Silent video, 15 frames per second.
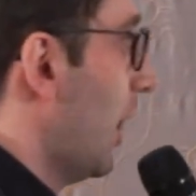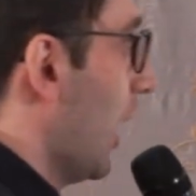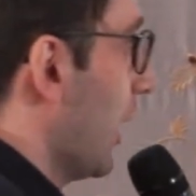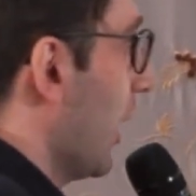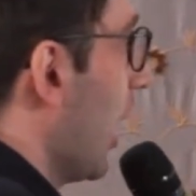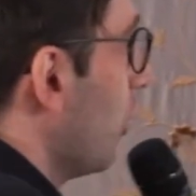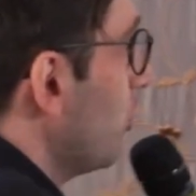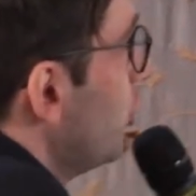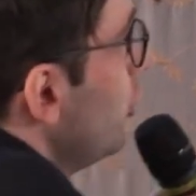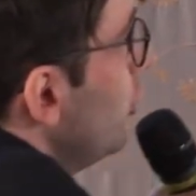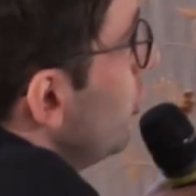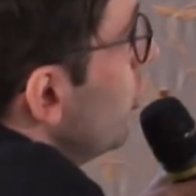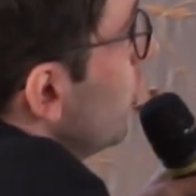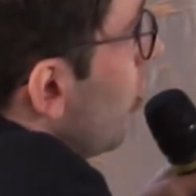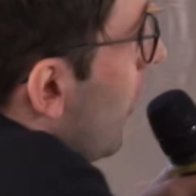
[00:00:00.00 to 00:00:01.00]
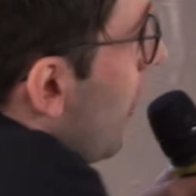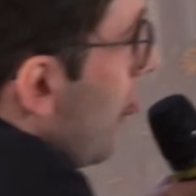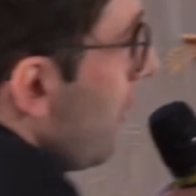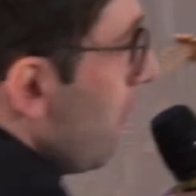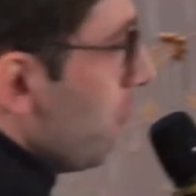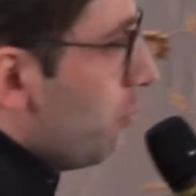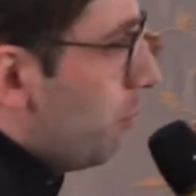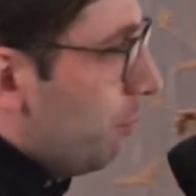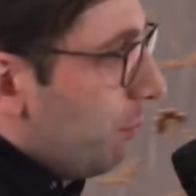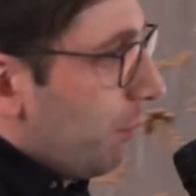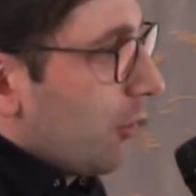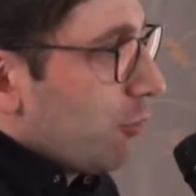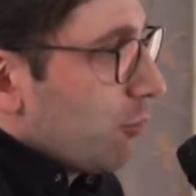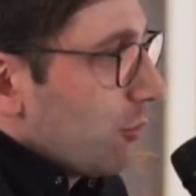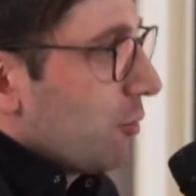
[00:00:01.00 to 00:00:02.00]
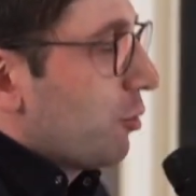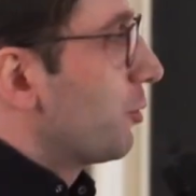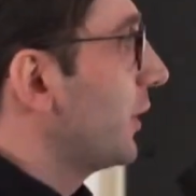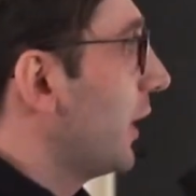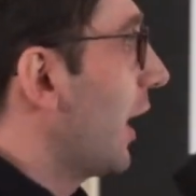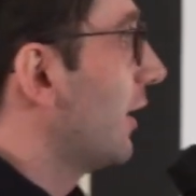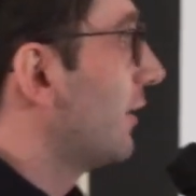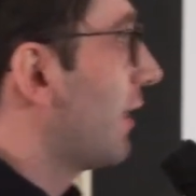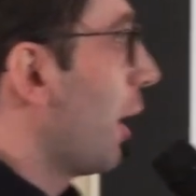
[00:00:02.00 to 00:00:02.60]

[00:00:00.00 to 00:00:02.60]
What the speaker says: And how do you create